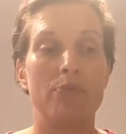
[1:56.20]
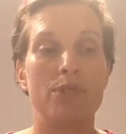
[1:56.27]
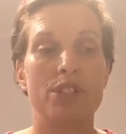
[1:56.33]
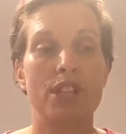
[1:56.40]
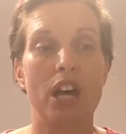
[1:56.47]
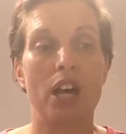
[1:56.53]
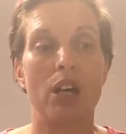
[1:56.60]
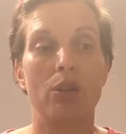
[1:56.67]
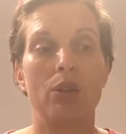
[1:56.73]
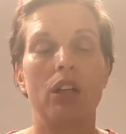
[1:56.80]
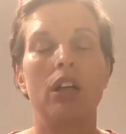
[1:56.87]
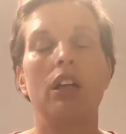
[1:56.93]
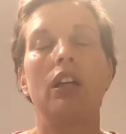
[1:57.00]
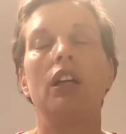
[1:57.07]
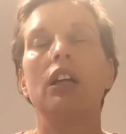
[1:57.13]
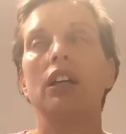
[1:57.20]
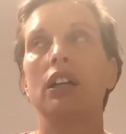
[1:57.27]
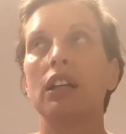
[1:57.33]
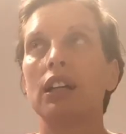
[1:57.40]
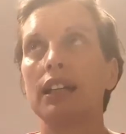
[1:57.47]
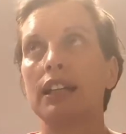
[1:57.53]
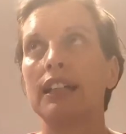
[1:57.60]
So
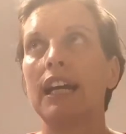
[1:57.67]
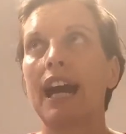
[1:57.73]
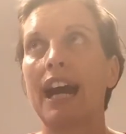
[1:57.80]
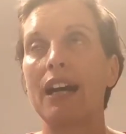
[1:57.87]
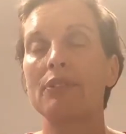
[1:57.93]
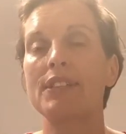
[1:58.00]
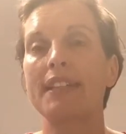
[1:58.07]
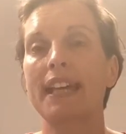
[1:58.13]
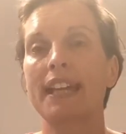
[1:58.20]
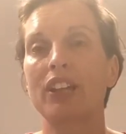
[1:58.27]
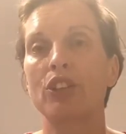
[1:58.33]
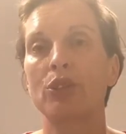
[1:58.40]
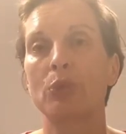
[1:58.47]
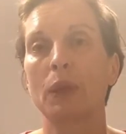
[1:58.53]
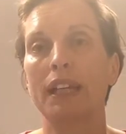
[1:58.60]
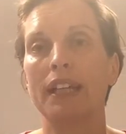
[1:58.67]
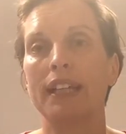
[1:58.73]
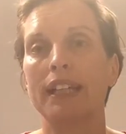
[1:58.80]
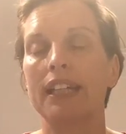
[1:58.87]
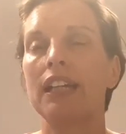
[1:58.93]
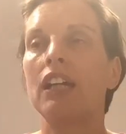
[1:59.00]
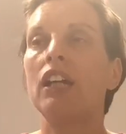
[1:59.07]
how to get a good
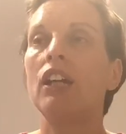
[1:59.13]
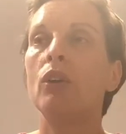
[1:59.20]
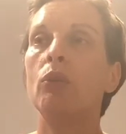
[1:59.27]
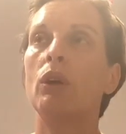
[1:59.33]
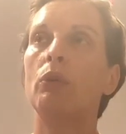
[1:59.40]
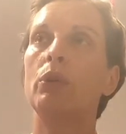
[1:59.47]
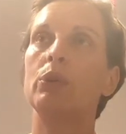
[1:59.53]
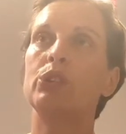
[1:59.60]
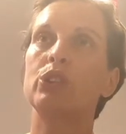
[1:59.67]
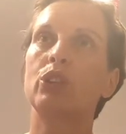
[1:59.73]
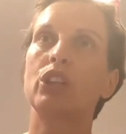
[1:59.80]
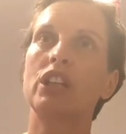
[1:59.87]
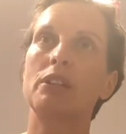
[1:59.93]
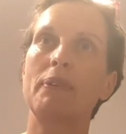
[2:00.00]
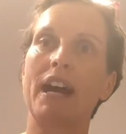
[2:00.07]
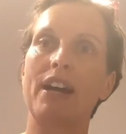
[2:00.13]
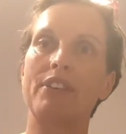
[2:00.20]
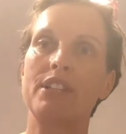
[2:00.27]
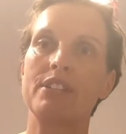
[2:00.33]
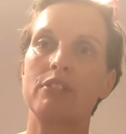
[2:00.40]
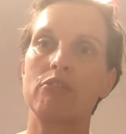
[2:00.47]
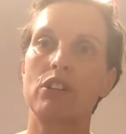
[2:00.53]
week? Well, we were talking
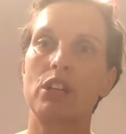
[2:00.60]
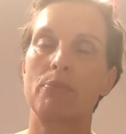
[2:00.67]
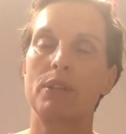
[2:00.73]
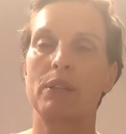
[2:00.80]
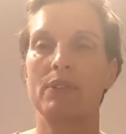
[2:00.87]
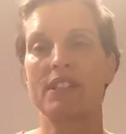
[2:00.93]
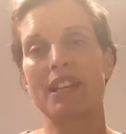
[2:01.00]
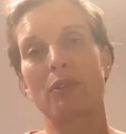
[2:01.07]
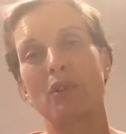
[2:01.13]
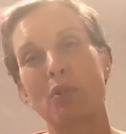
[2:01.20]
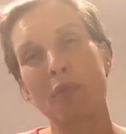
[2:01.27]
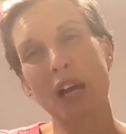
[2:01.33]
about this in group, and I was saying, well,